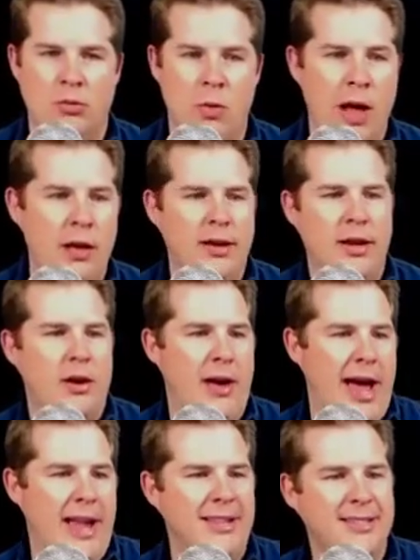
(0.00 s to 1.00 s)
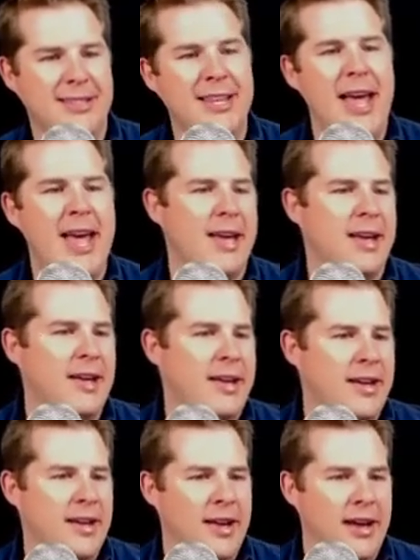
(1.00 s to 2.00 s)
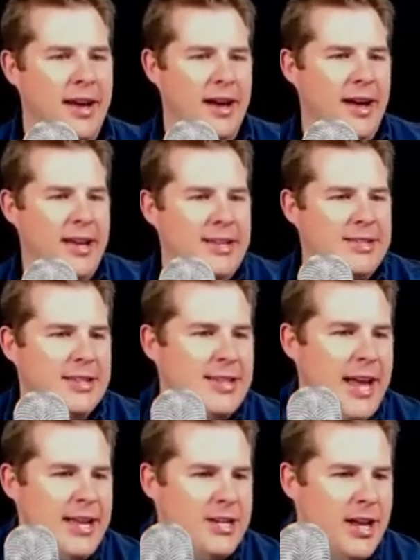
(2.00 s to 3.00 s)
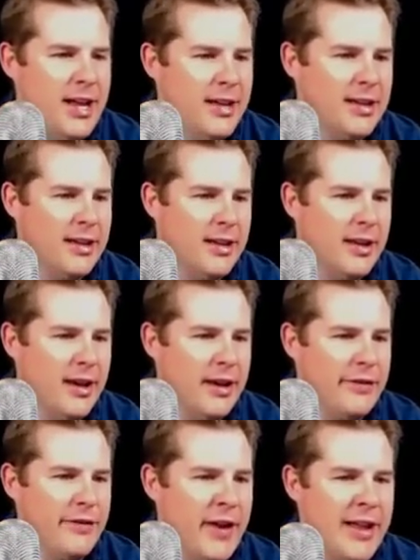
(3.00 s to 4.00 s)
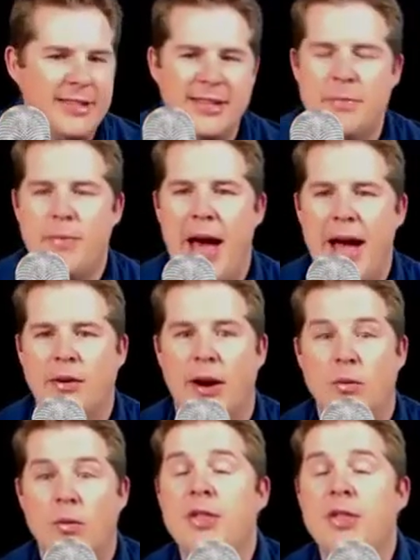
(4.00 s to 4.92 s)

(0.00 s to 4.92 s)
Well, Alex says, hey, hey, Jake, fancy background.